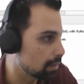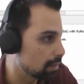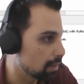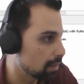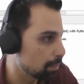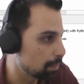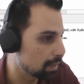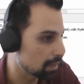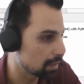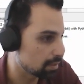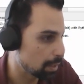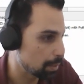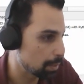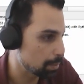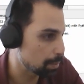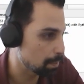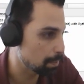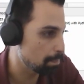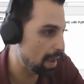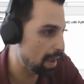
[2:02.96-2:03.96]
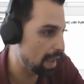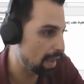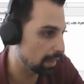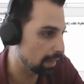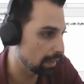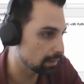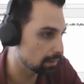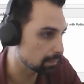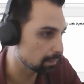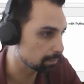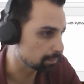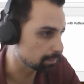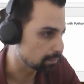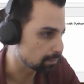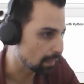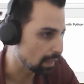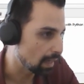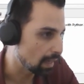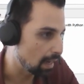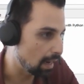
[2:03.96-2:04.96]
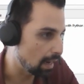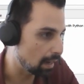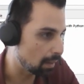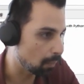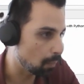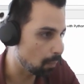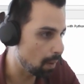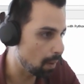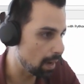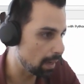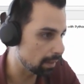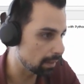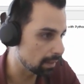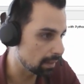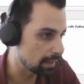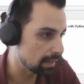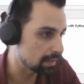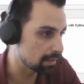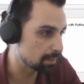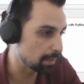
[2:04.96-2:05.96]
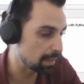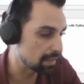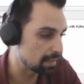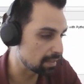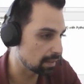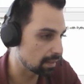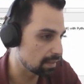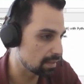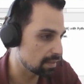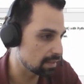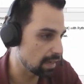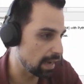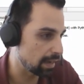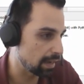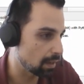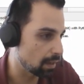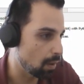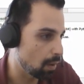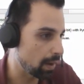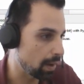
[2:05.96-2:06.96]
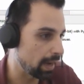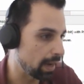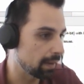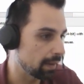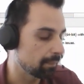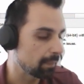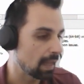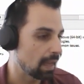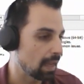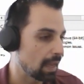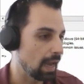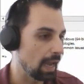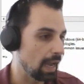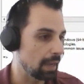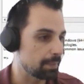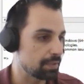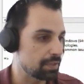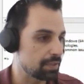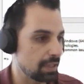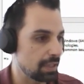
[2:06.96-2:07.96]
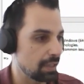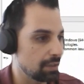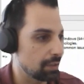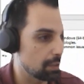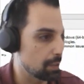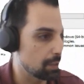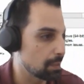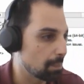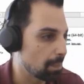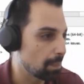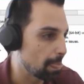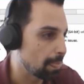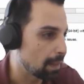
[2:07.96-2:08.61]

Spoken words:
DB description packet, R1 is basically saying, okay, I've seen you.